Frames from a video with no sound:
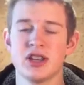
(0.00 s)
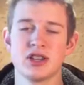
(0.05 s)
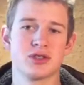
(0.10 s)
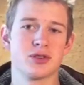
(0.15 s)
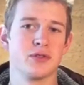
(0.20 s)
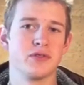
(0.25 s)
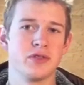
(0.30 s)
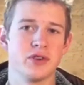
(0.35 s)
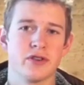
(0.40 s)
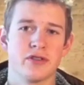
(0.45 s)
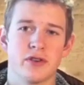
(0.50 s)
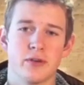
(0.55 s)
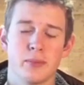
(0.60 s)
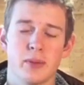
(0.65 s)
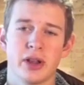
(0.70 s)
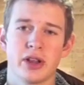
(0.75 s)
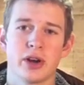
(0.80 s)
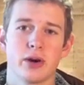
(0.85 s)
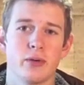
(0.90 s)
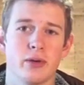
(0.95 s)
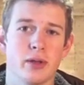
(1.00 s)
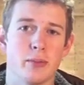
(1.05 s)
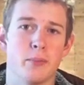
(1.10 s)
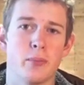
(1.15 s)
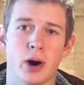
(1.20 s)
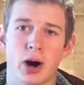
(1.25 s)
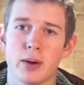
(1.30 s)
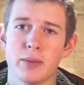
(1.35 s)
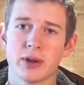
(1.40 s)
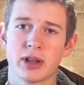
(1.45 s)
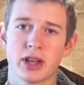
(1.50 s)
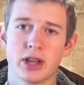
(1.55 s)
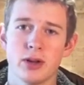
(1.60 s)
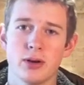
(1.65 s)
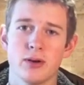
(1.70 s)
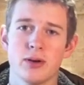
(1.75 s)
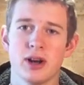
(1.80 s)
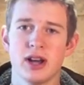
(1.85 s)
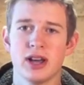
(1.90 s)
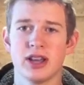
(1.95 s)
So if you're familiar with a
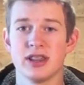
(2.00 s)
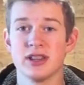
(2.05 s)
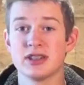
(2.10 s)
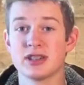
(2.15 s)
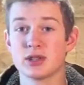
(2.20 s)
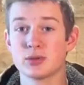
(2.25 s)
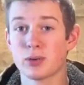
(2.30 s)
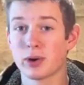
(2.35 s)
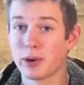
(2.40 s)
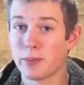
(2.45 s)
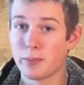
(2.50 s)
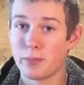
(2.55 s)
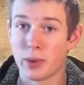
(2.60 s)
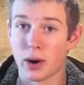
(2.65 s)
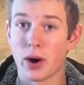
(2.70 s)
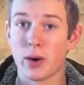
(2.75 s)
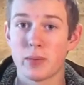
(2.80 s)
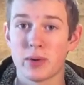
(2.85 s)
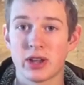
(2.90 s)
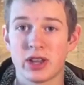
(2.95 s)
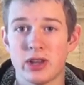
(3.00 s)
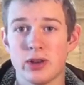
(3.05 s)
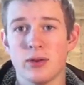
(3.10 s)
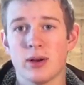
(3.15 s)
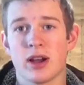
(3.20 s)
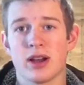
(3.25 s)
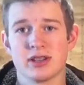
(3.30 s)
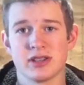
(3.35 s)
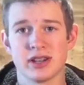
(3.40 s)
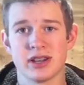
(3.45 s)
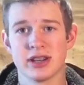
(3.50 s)
barbecue, this is what a barbecue has.